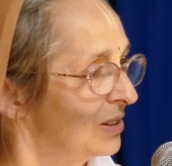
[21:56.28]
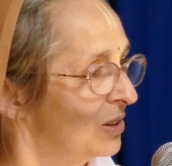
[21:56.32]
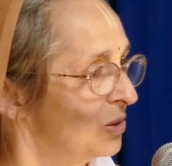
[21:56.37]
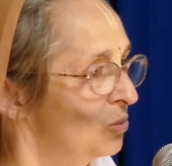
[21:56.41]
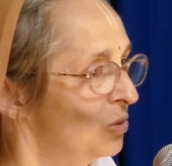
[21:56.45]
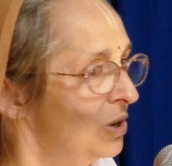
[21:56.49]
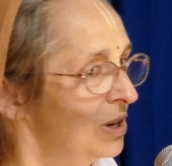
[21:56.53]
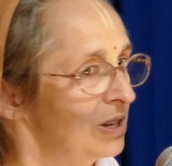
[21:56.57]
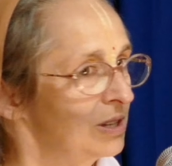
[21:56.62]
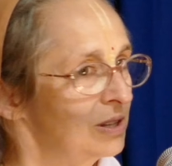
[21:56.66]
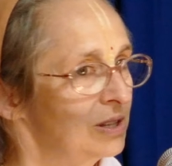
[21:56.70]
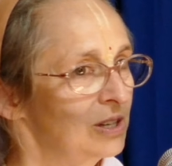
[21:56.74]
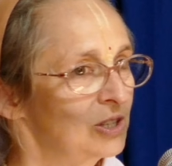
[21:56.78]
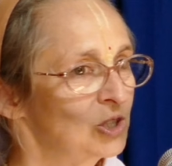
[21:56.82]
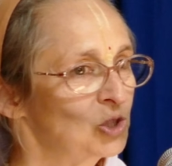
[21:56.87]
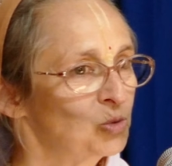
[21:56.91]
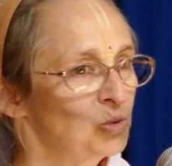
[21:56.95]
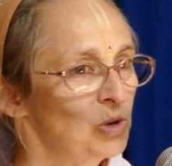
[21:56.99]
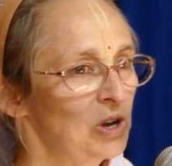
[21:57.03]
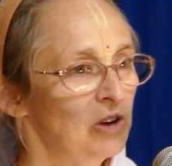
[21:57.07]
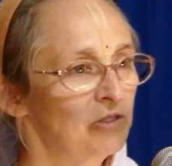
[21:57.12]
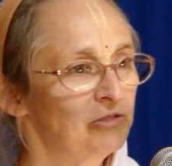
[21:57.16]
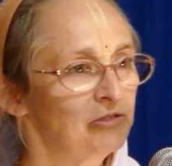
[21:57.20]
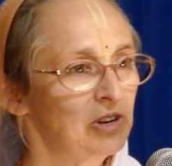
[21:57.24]
What are the
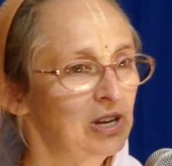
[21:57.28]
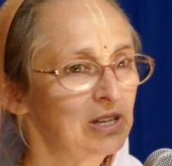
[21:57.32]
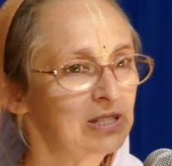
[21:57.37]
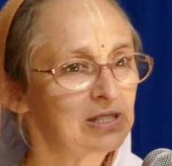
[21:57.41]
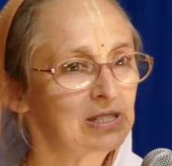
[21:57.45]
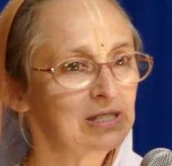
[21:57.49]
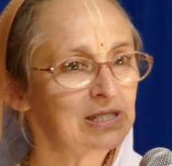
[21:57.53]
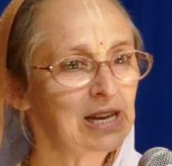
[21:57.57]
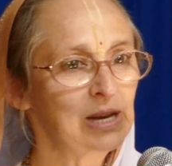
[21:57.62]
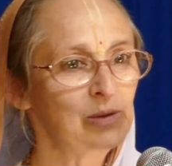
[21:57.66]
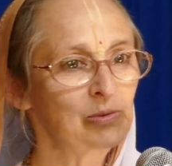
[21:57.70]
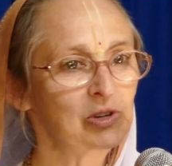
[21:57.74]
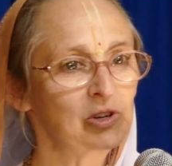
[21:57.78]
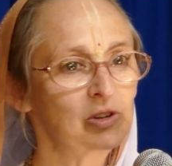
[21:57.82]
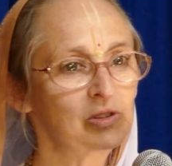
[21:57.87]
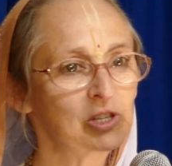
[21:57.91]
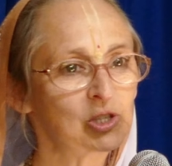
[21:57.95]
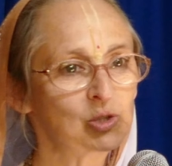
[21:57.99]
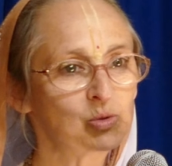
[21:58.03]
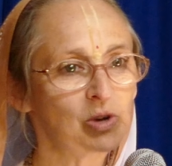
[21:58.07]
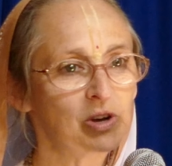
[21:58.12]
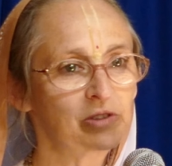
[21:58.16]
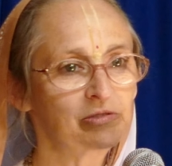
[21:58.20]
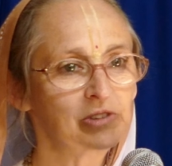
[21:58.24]
twelve rasas? Anyone know the
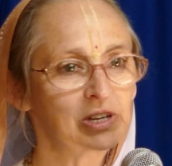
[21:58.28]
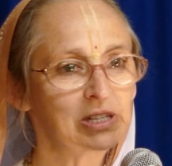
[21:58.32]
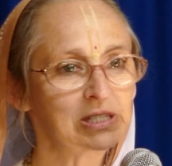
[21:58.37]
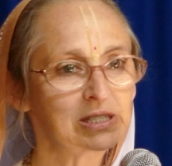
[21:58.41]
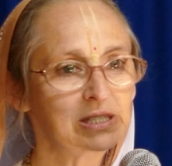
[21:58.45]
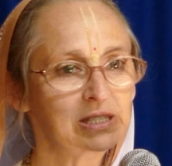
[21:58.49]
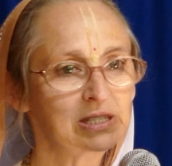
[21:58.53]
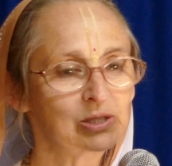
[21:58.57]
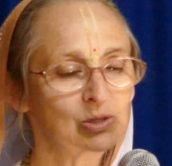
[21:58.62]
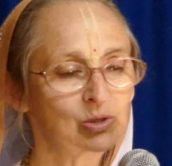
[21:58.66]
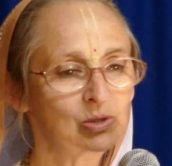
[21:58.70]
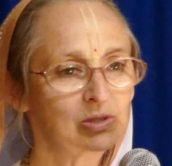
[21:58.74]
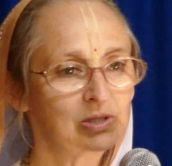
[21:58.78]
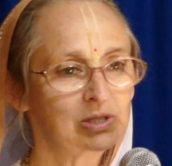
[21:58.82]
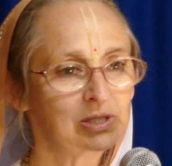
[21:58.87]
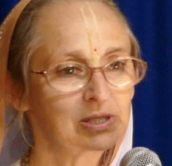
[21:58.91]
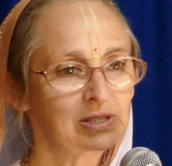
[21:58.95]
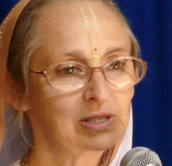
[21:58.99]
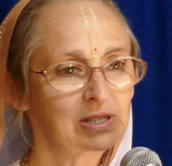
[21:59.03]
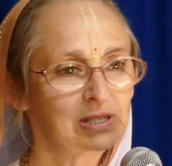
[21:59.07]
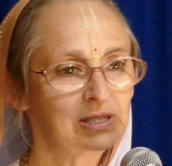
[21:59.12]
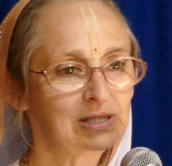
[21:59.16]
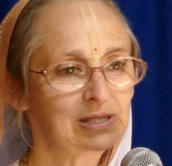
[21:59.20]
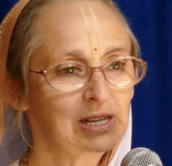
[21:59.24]
twelve rasas?
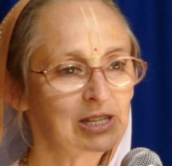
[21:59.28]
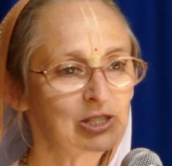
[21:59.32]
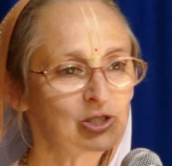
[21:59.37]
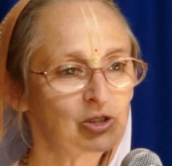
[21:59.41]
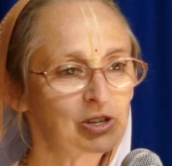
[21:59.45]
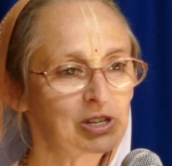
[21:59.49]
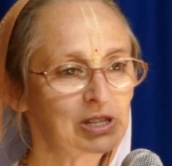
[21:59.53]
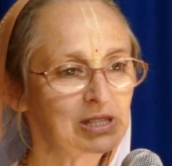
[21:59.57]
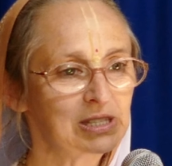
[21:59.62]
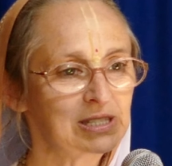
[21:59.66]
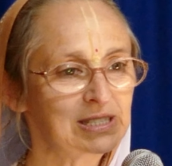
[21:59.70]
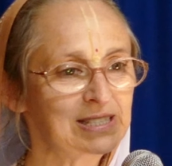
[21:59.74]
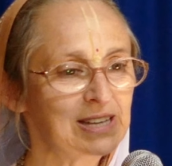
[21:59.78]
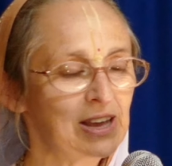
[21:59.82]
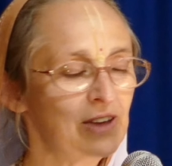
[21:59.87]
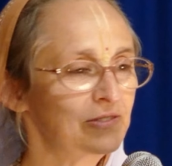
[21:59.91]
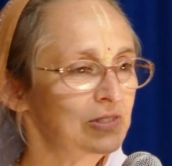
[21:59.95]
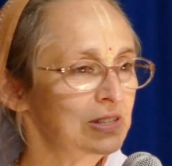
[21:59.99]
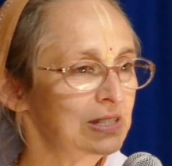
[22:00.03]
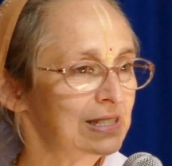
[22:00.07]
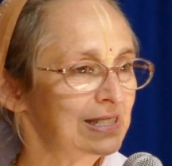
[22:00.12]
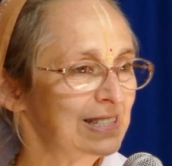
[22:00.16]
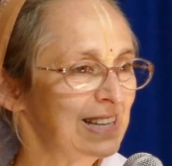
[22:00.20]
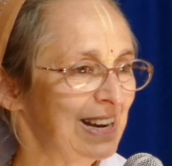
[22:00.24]
Let's, let's look at the
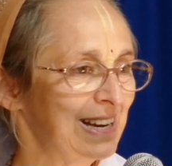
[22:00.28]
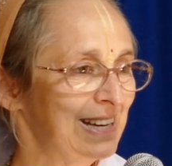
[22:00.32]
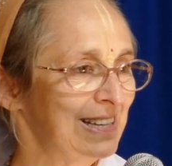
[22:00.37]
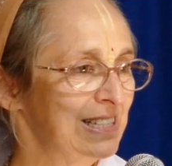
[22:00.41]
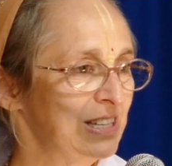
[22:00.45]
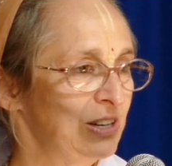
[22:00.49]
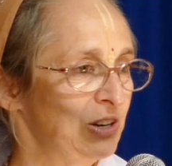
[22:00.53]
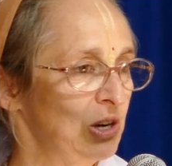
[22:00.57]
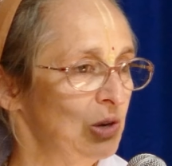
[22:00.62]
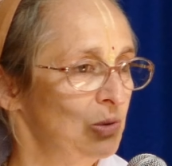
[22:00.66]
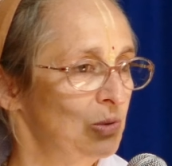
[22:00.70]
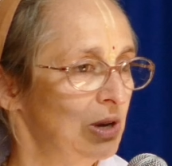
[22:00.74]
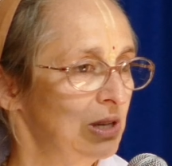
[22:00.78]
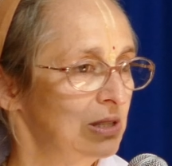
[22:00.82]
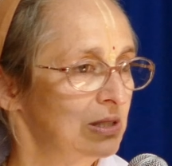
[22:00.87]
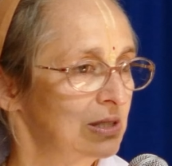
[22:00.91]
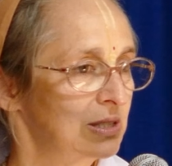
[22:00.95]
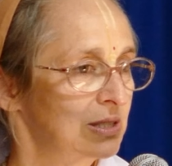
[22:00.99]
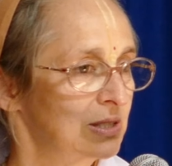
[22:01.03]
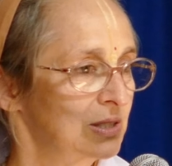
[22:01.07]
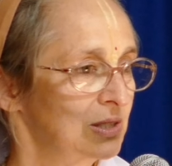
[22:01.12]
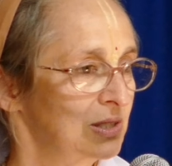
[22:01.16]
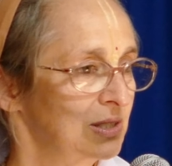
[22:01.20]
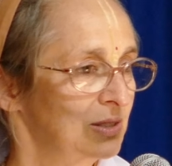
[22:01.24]
seven secondary
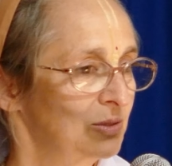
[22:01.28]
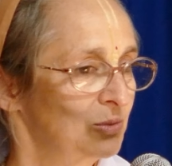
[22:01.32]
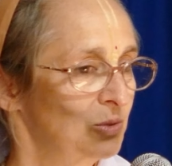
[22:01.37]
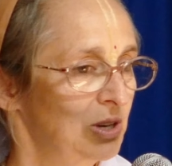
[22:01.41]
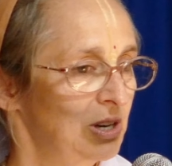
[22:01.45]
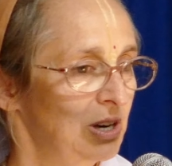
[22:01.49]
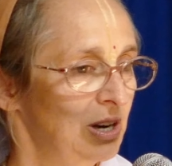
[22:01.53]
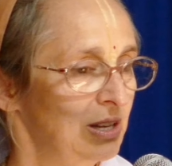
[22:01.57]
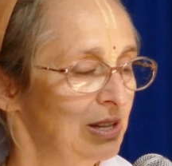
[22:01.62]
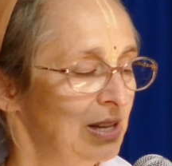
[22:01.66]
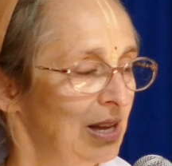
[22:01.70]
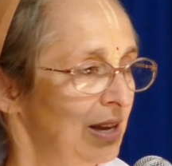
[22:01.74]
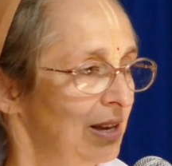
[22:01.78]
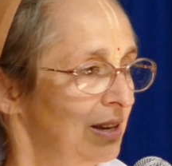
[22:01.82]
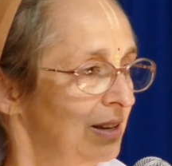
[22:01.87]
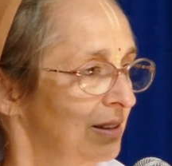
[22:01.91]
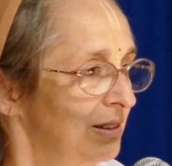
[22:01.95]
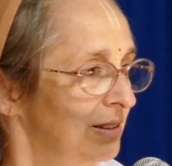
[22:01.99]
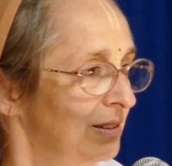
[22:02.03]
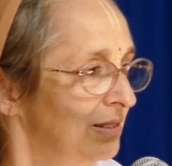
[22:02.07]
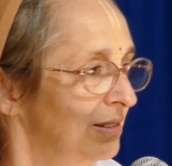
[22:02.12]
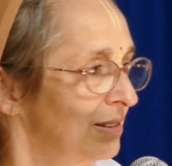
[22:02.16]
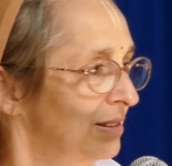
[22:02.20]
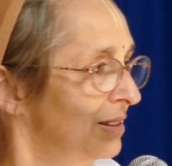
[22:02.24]
ones. What are they?
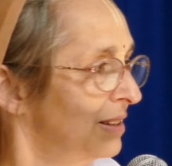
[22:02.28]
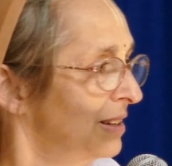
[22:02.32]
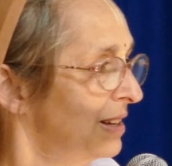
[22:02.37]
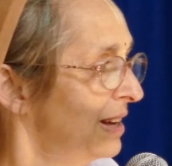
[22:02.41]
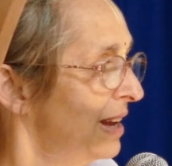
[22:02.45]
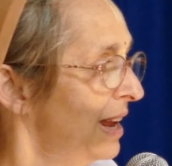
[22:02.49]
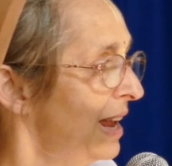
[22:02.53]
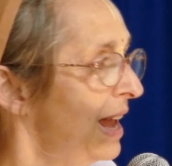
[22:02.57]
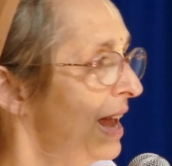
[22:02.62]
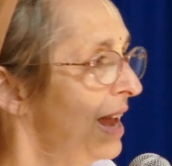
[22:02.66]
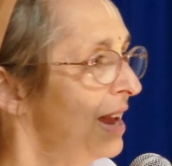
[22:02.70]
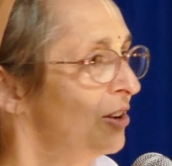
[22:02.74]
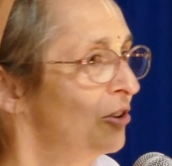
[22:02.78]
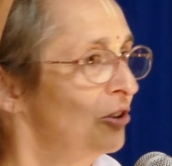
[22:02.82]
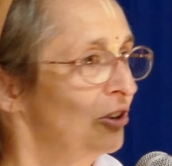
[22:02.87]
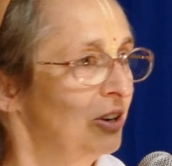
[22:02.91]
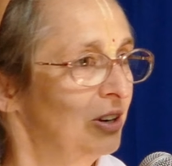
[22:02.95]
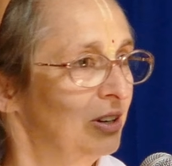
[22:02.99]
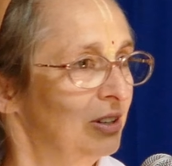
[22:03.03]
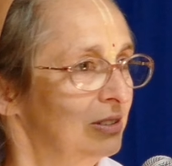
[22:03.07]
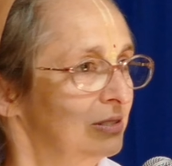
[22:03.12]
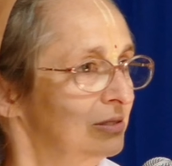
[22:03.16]
Anger. Anger.